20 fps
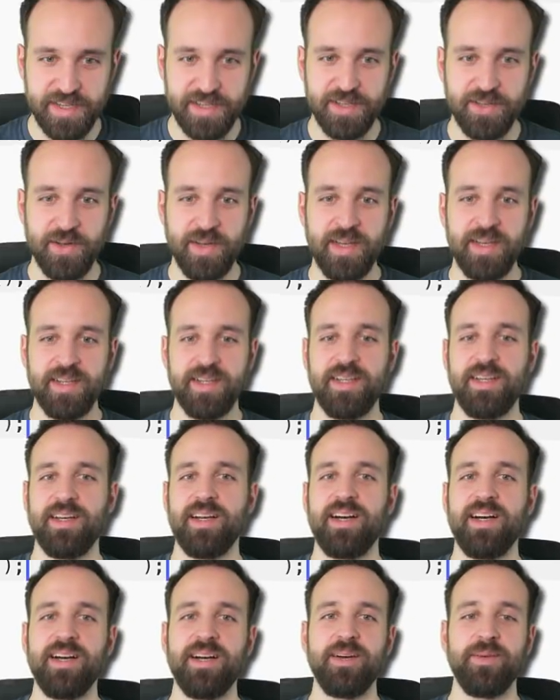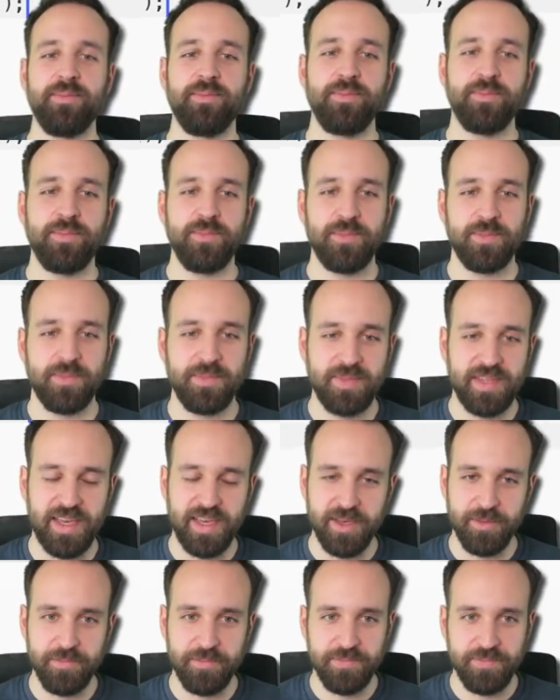now. Um,
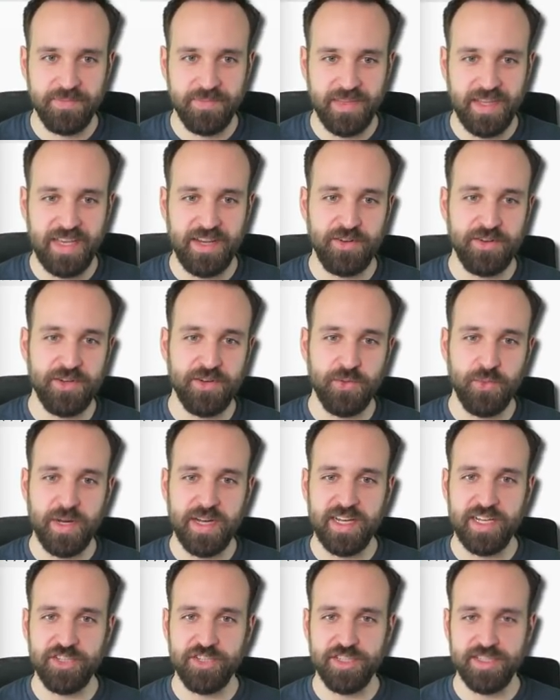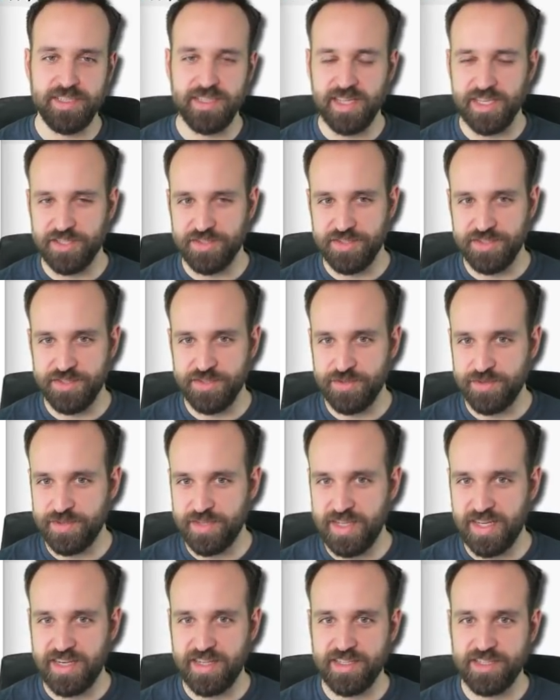yeah, I don't know why, I just like to do
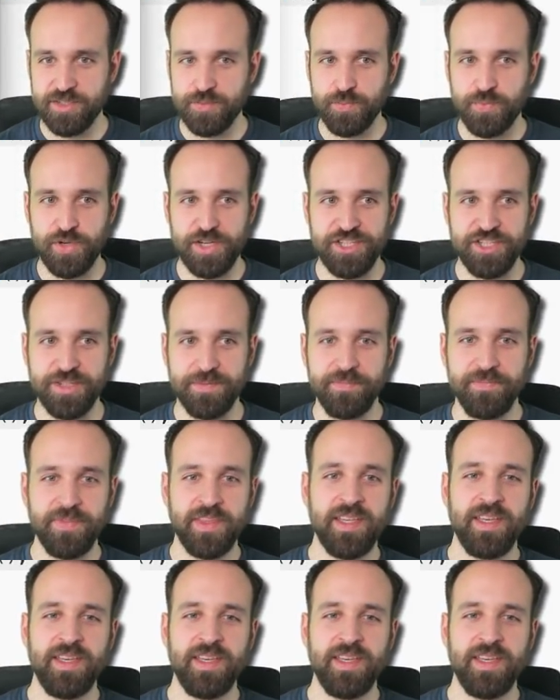that expression.